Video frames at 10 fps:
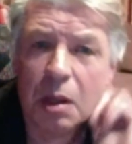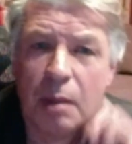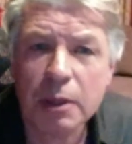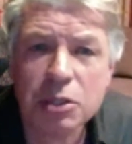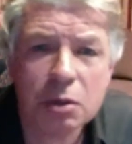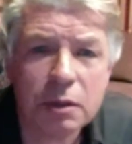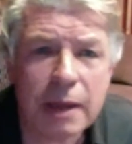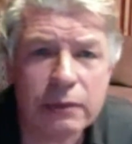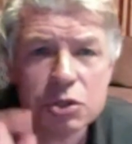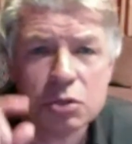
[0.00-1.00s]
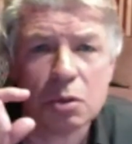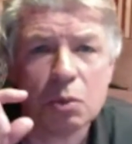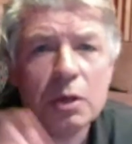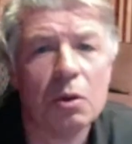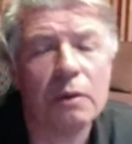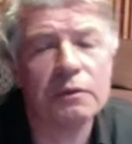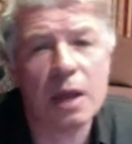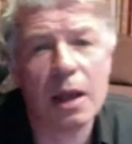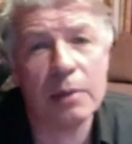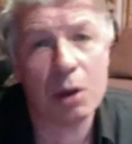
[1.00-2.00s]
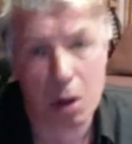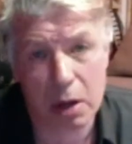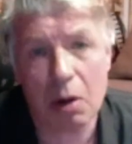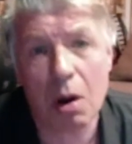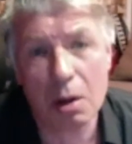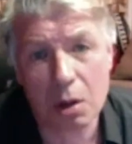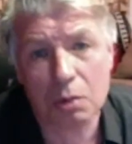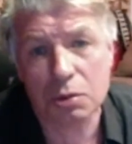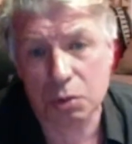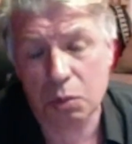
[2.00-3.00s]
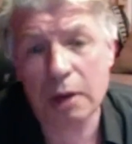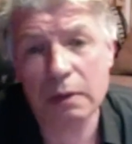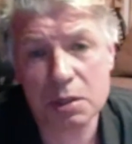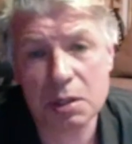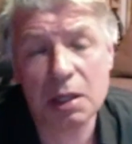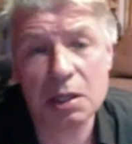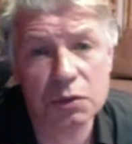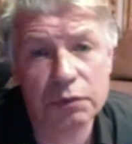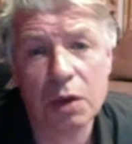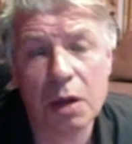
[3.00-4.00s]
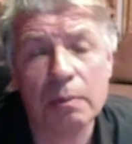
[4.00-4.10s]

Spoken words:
but you only have a short window of time in our culture, where this thing is from,